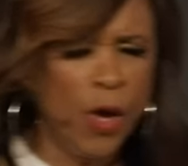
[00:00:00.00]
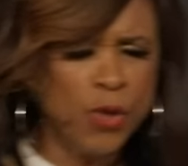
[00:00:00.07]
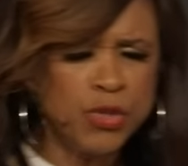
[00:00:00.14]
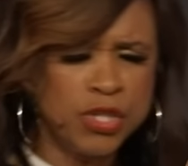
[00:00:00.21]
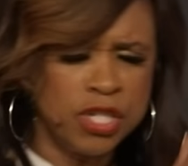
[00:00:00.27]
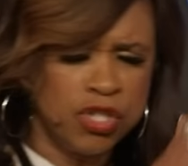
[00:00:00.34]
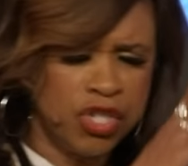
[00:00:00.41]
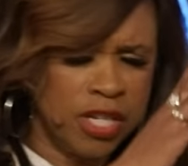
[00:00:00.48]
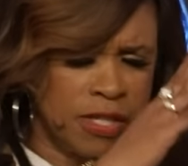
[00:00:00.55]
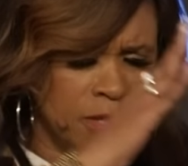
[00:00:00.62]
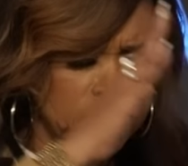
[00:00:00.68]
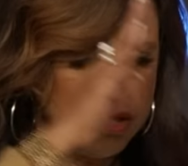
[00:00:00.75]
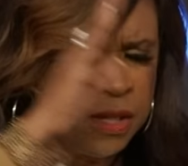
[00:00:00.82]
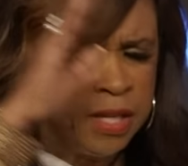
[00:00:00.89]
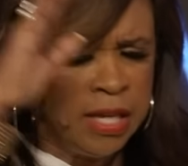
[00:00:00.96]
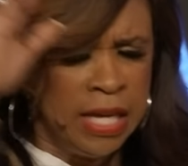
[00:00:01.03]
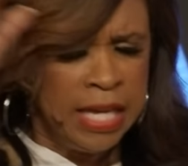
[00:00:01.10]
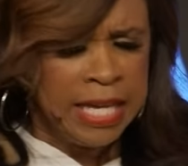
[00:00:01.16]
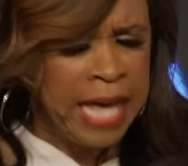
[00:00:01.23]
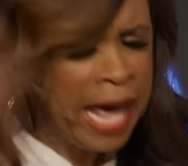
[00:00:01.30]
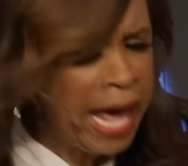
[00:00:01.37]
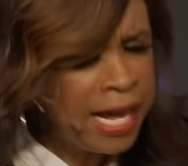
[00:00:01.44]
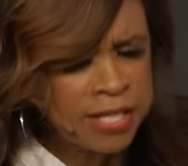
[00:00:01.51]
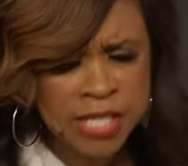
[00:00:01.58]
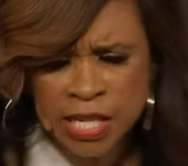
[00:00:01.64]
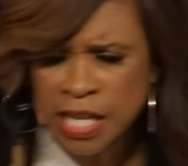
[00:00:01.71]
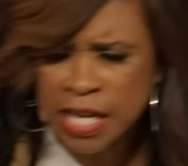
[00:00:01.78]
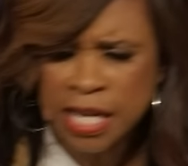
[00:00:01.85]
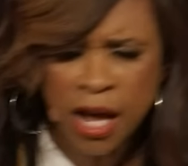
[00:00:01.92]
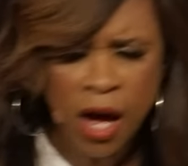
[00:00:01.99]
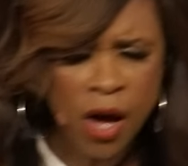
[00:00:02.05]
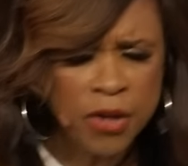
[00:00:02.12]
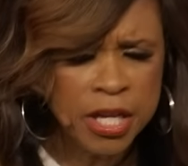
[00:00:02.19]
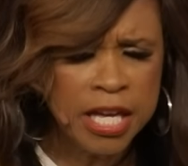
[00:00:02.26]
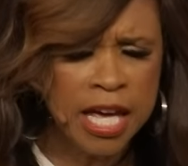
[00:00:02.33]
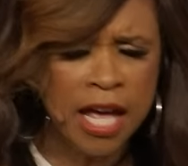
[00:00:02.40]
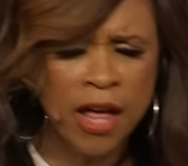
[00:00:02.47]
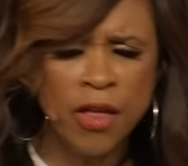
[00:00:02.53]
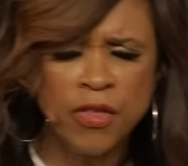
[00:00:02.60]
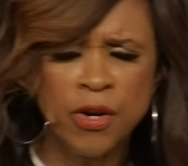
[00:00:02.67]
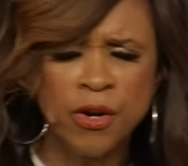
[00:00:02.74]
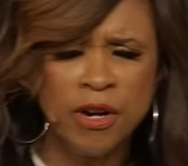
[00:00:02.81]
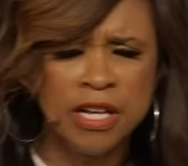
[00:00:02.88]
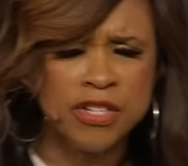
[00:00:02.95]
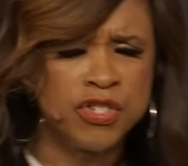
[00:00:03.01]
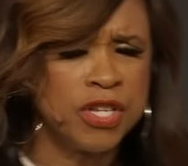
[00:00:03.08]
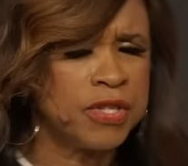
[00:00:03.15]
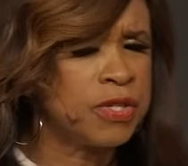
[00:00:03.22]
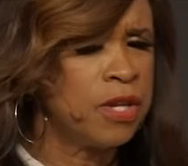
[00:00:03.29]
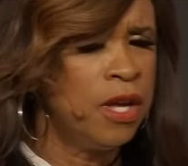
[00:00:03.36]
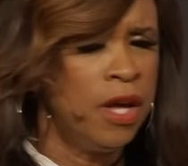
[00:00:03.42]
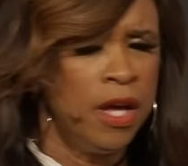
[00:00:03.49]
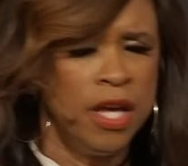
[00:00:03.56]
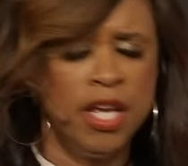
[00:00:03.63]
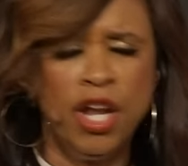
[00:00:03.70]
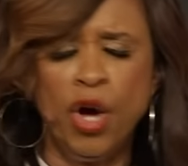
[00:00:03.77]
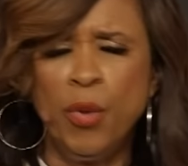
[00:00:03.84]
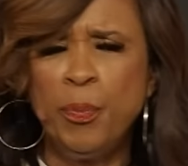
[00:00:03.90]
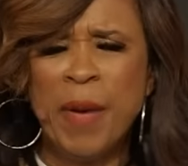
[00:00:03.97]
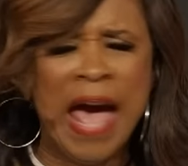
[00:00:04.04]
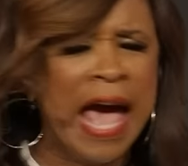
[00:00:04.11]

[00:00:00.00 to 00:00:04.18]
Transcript: opposed to just canceling it all together and just, you know,